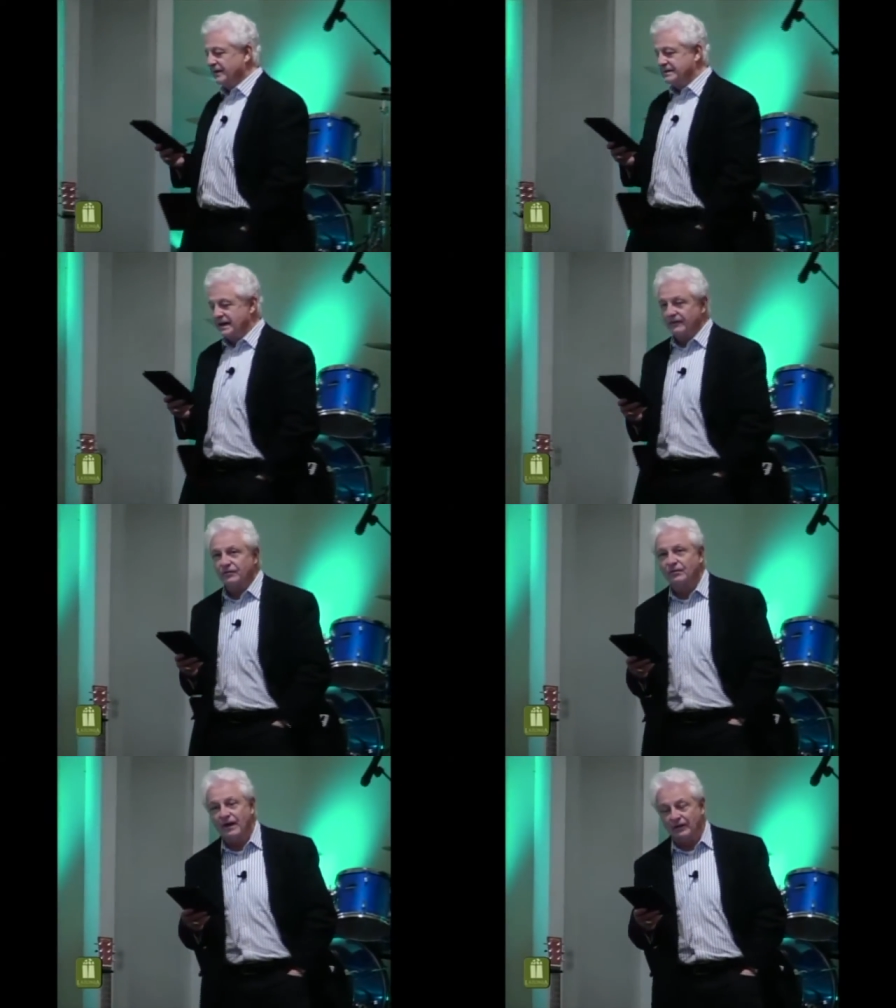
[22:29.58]
10th,
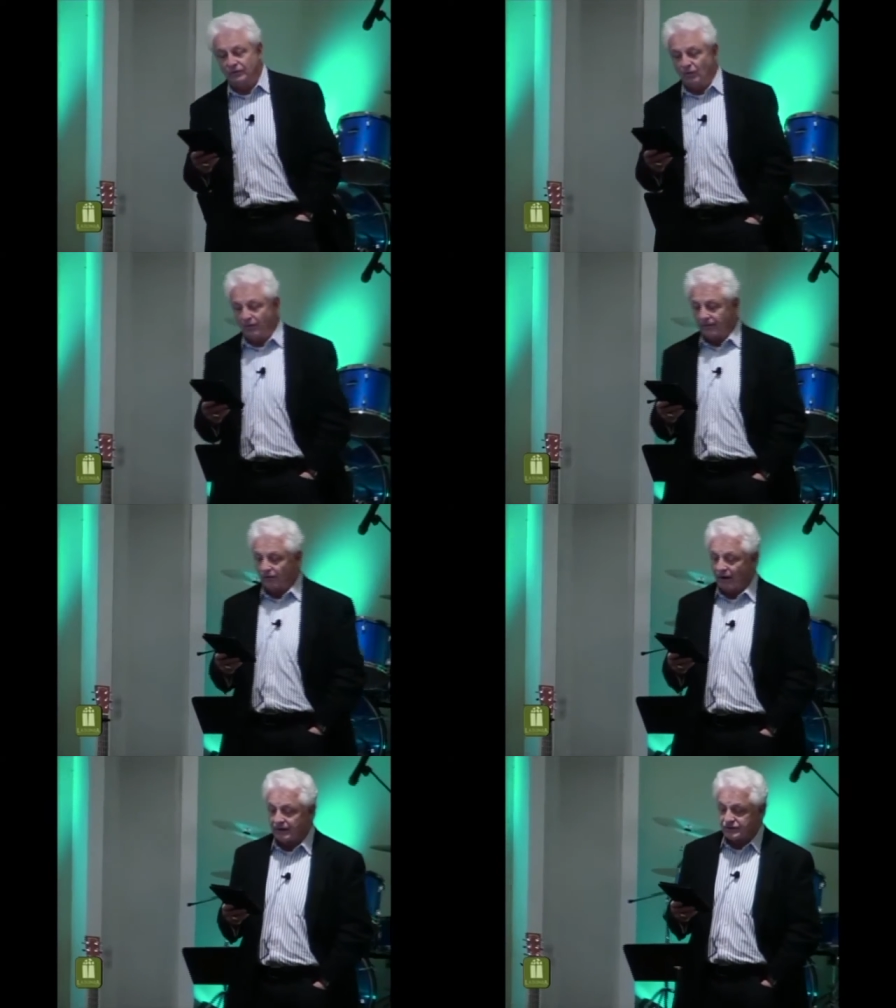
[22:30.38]
2001, the
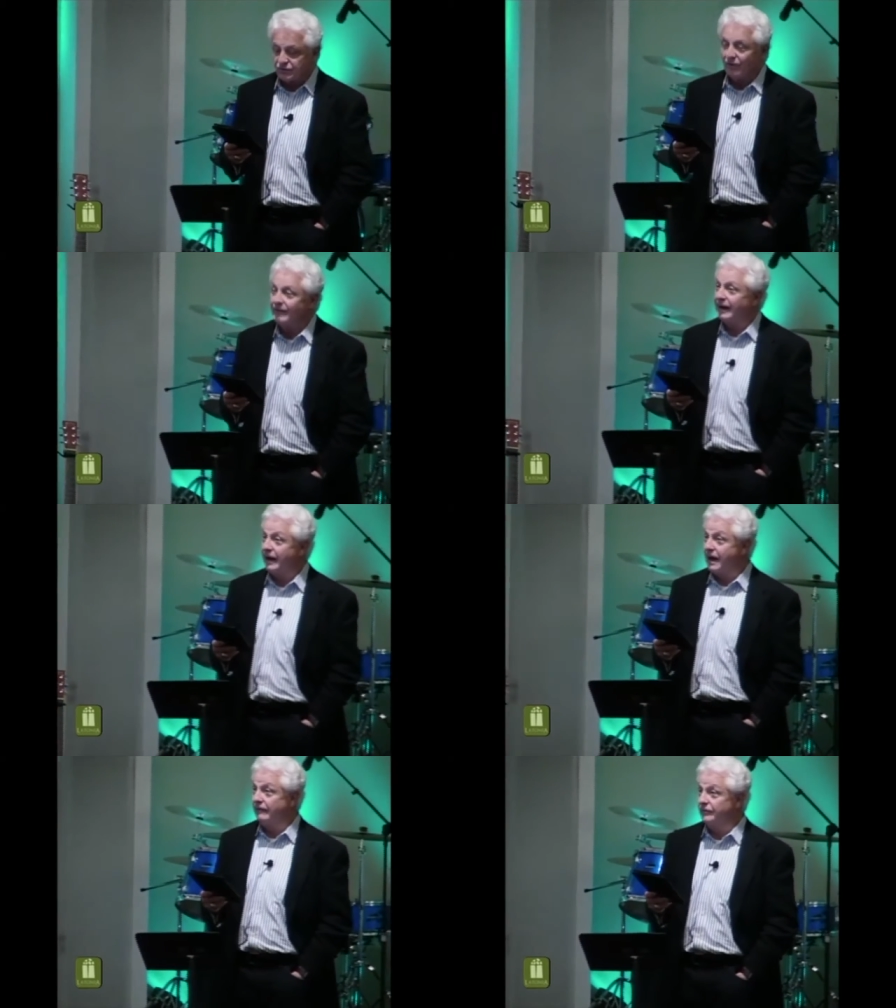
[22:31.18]
greatest joy of my
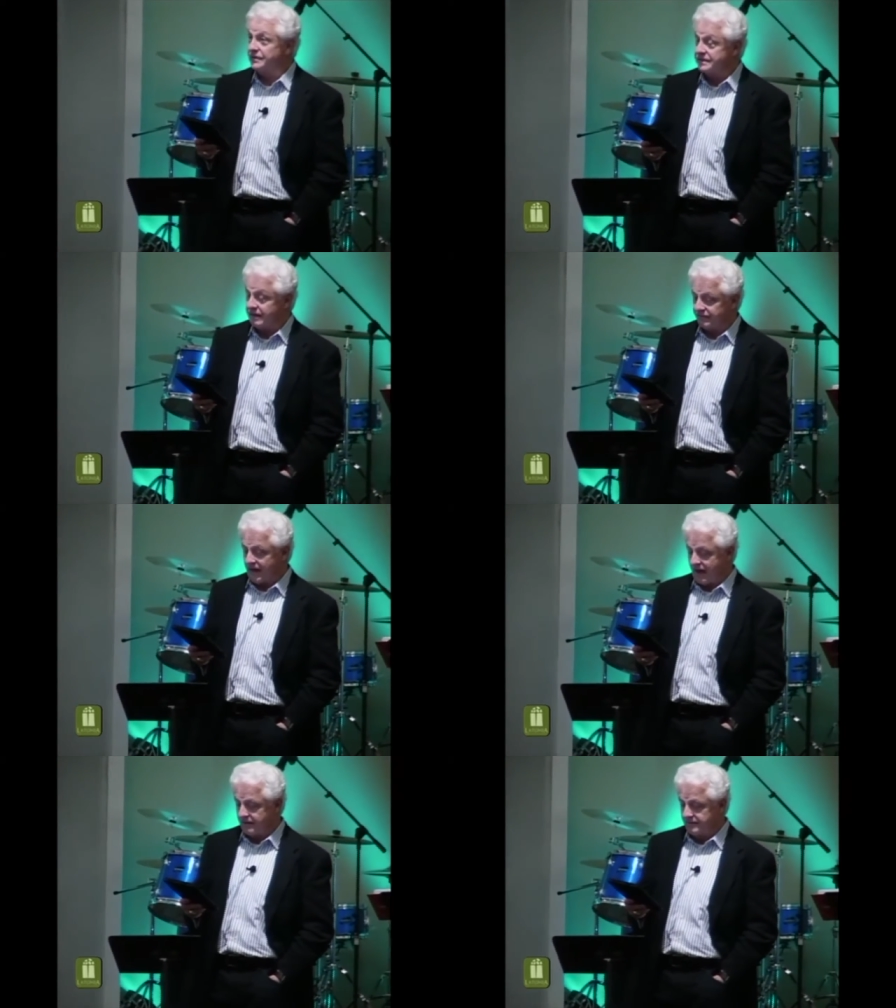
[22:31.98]
life was snuffed
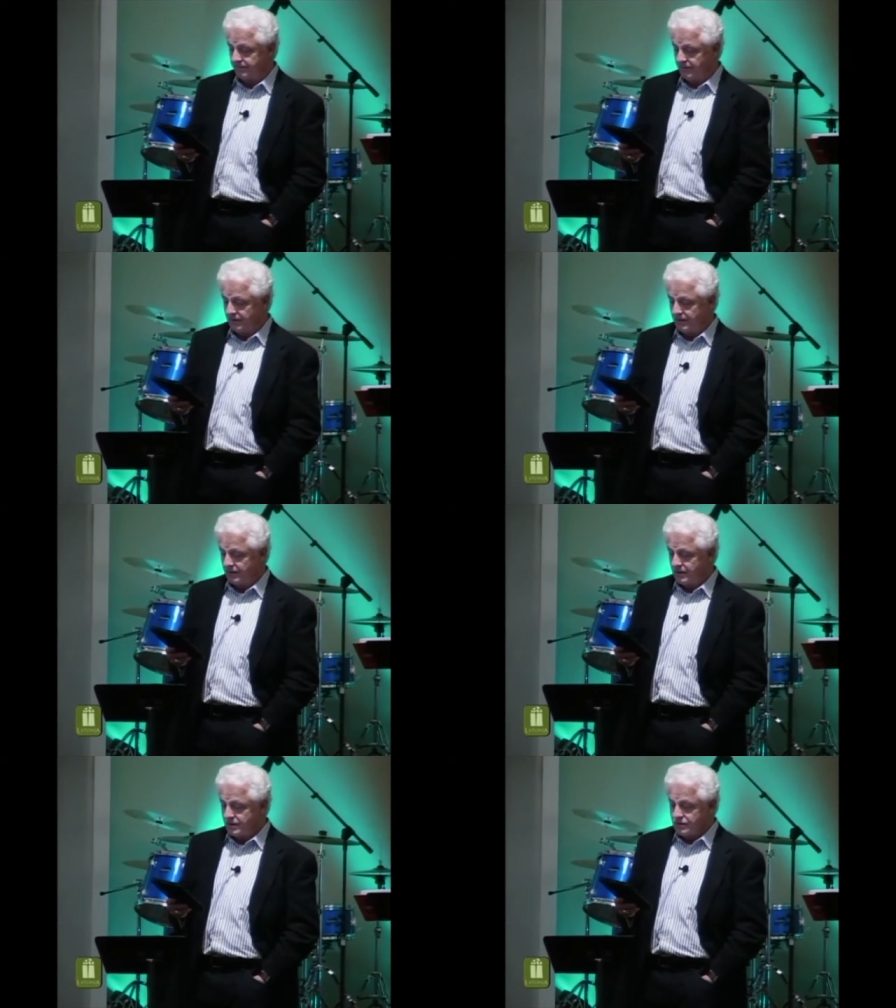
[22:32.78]
out
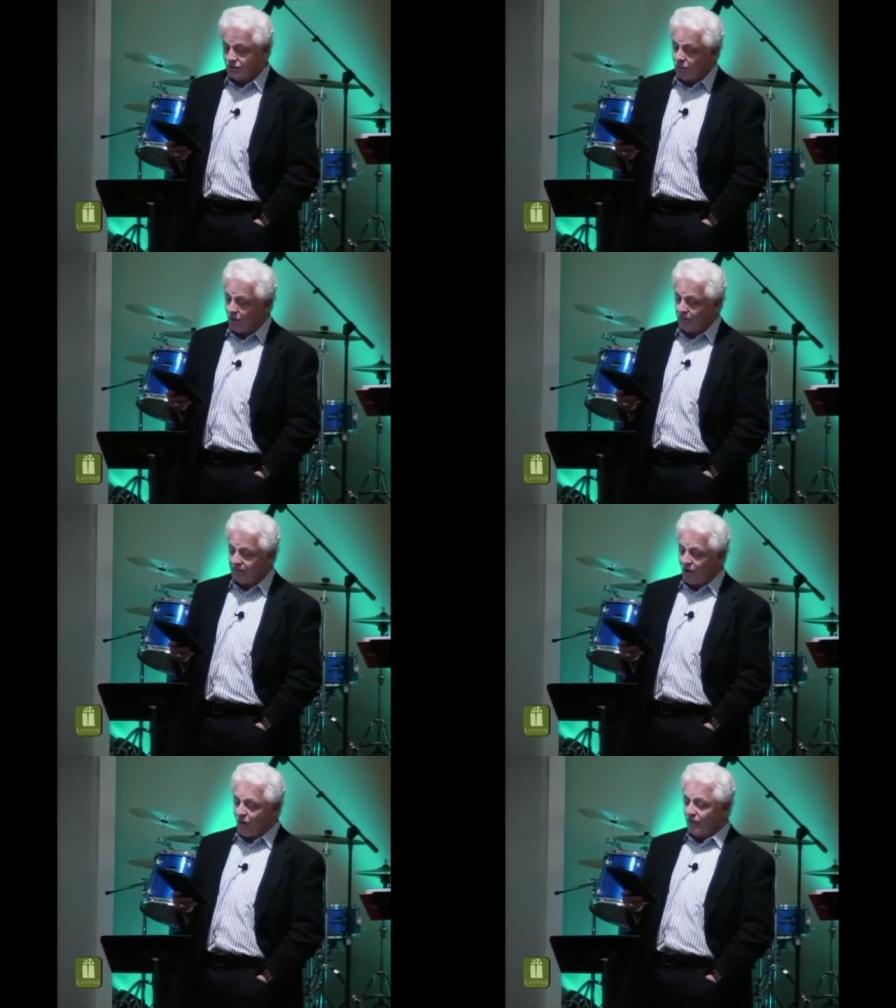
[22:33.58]
do what we've
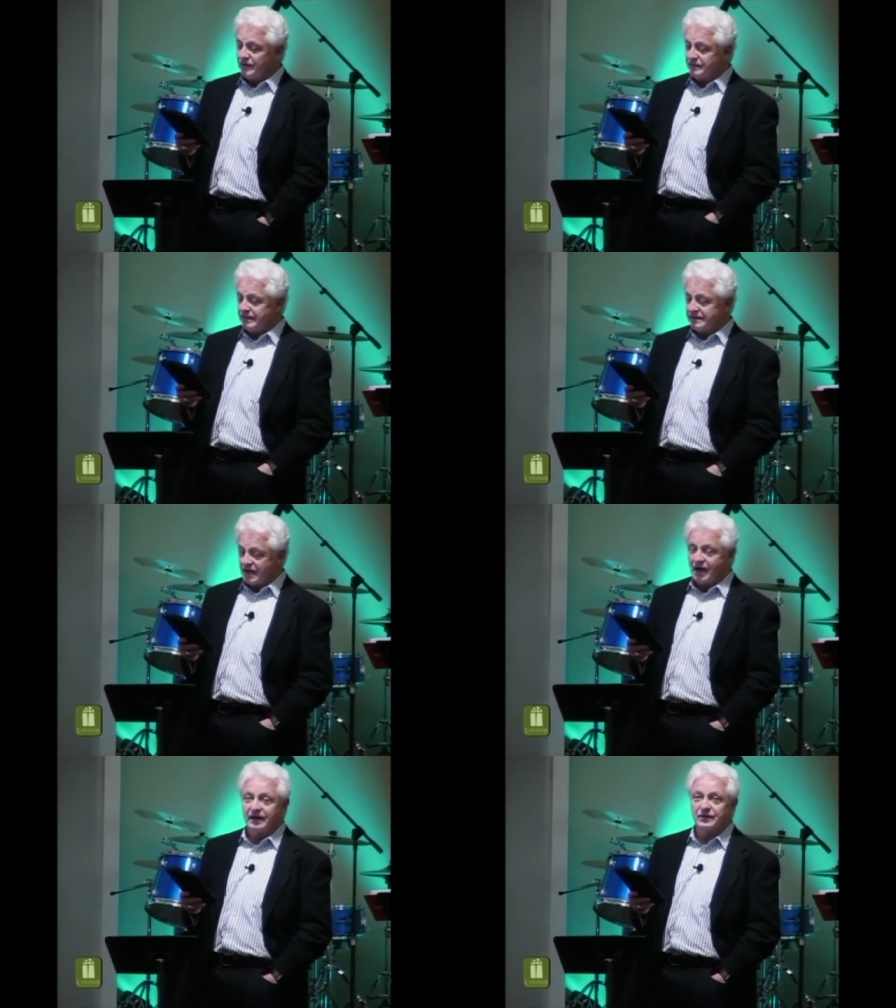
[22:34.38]
always been
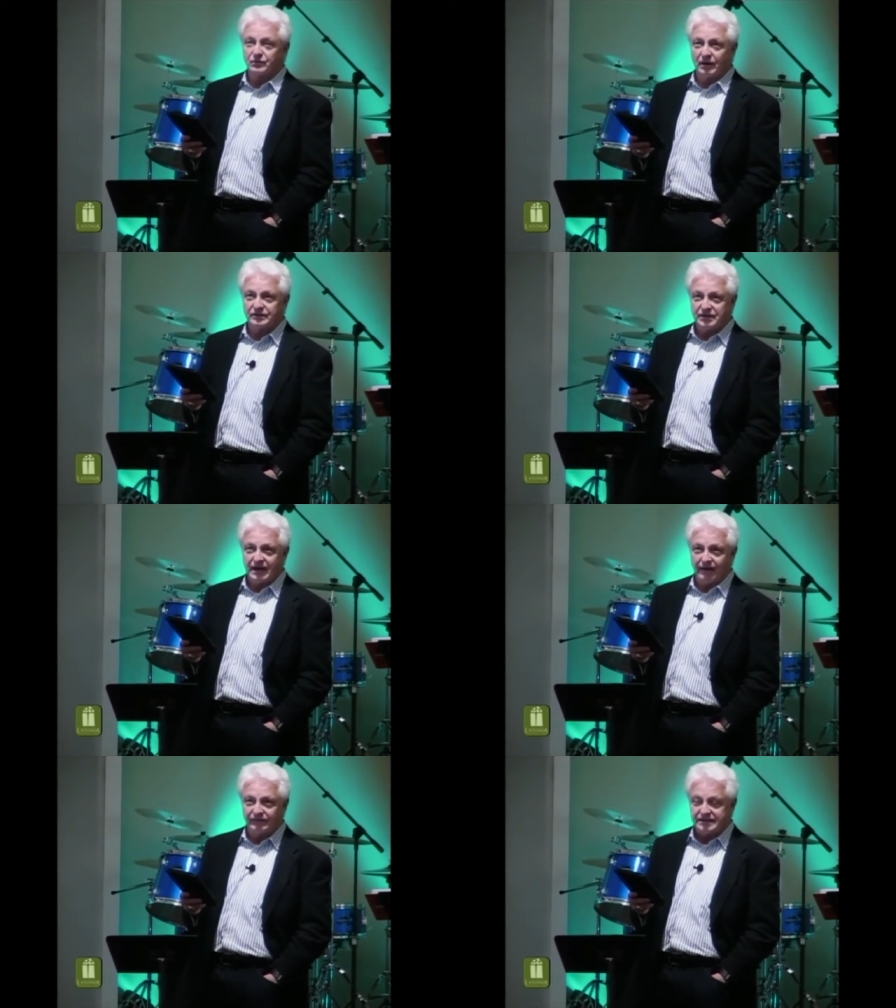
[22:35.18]
done is what she,
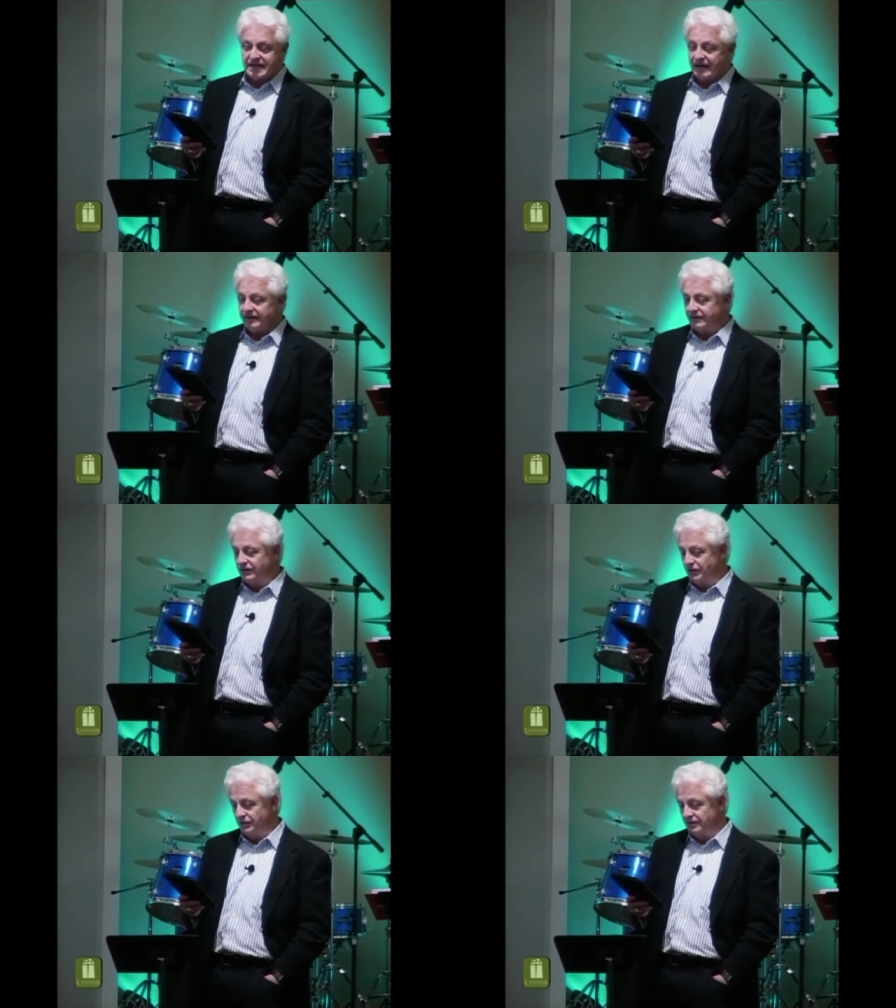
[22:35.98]
I've decided to
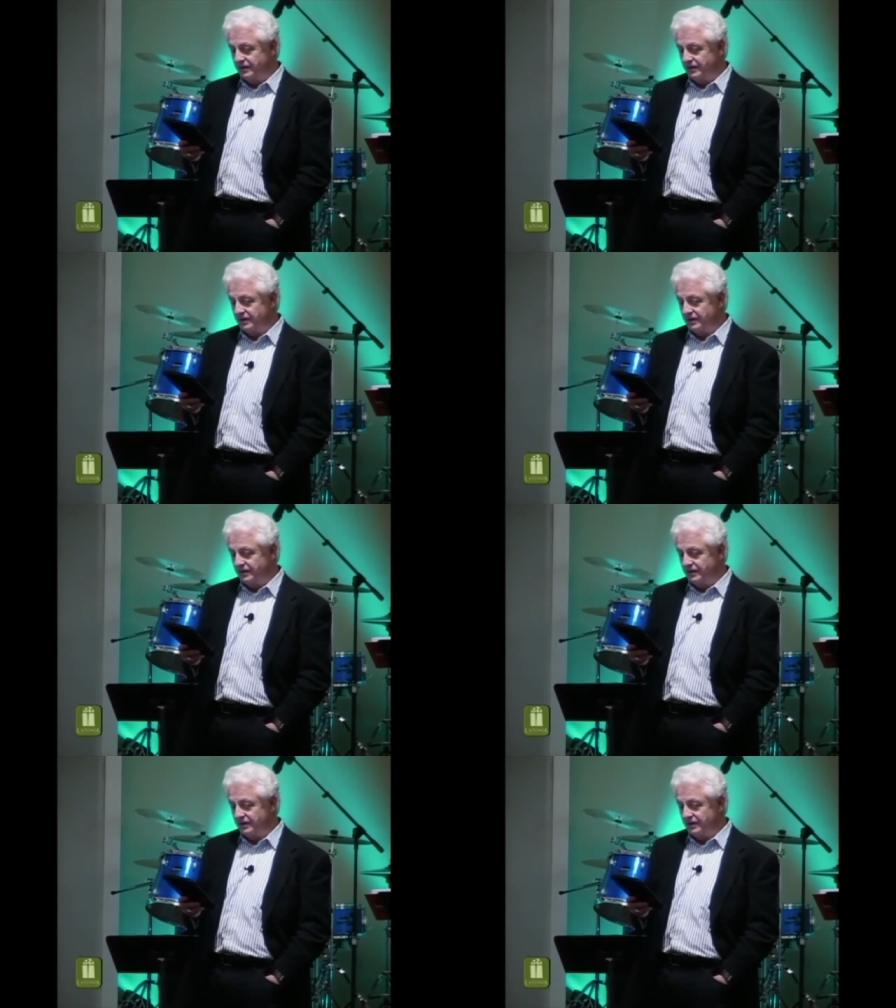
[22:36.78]
do.